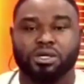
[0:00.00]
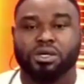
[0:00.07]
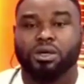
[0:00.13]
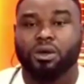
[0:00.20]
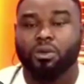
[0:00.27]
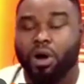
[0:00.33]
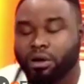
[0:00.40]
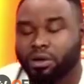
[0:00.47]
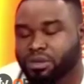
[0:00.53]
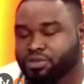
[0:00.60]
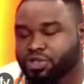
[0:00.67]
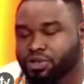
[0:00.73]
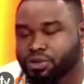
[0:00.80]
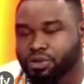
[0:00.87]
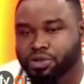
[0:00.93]
Welcome
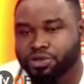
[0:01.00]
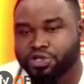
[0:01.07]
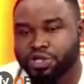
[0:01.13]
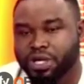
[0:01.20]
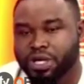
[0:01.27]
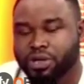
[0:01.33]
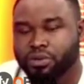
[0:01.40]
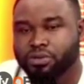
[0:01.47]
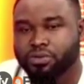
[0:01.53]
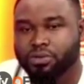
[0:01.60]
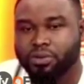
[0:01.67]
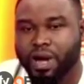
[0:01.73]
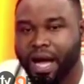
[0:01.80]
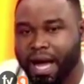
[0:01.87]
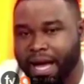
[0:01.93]
to the
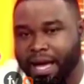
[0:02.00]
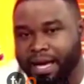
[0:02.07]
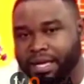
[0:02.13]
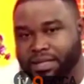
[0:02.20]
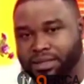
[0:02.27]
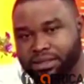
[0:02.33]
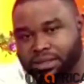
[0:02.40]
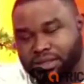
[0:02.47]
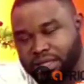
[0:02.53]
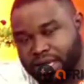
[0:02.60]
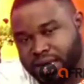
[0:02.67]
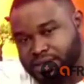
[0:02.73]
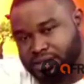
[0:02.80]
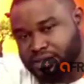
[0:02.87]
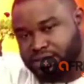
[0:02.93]
show and
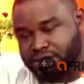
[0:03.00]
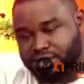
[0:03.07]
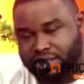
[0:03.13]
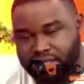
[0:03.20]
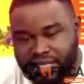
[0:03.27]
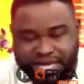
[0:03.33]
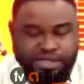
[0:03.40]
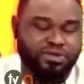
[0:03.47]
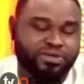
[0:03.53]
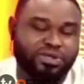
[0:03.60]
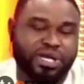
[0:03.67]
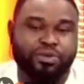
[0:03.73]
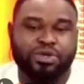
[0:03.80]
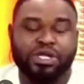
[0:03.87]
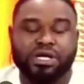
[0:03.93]
thanks for
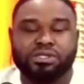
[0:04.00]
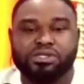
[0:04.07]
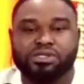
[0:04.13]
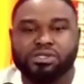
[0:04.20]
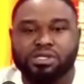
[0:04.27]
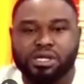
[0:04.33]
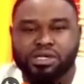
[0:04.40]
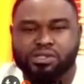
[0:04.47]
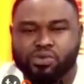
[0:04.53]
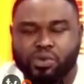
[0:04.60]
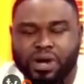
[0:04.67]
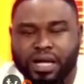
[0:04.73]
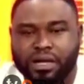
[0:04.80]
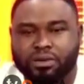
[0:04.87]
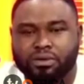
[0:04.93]
staying with us as
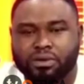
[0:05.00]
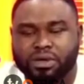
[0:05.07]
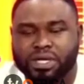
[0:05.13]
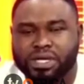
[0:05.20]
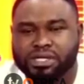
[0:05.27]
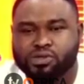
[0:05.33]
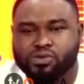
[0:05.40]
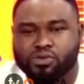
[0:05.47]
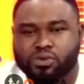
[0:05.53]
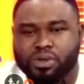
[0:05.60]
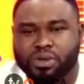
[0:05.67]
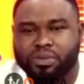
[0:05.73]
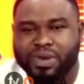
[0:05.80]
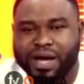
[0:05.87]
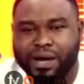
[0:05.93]
well. Let's talk
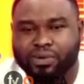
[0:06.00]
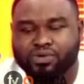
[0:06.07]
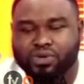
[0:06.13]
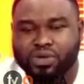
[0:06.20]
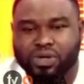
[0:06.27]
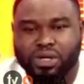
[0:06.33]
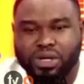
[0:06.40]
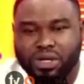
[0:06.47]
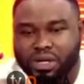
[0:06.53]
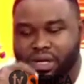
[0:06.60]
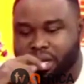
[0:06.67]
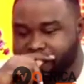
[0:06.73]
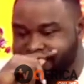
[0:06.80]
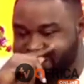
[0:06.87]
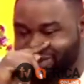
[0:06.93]
about
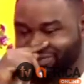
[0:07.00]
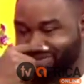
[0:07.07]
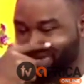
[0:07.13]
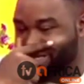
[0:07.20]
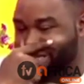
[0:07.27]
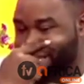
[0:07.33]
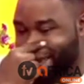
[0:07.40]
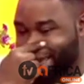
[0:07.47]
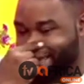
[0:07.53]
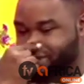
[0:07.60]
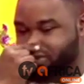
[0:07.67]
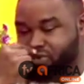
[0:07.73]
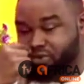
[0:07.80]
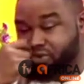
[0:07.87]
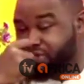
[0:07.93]
uh, something that I
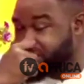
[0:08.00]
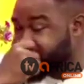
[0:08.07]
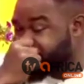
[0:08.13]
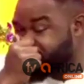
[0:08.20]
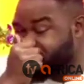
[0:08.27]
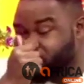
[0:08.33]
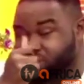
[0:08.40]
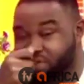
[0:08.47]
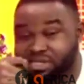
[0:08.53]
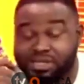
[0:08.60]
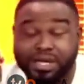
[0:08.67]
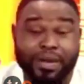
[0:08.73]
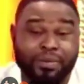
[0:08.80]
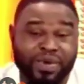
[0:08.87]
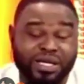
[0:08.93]
used to think was
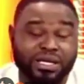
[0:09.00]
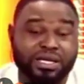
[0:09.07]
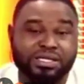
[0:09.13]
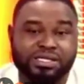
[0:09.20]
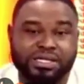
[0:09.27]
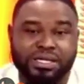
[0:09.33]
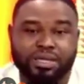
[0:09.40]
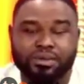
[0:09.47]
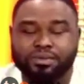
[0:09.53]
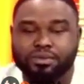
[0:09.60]
a bit easy.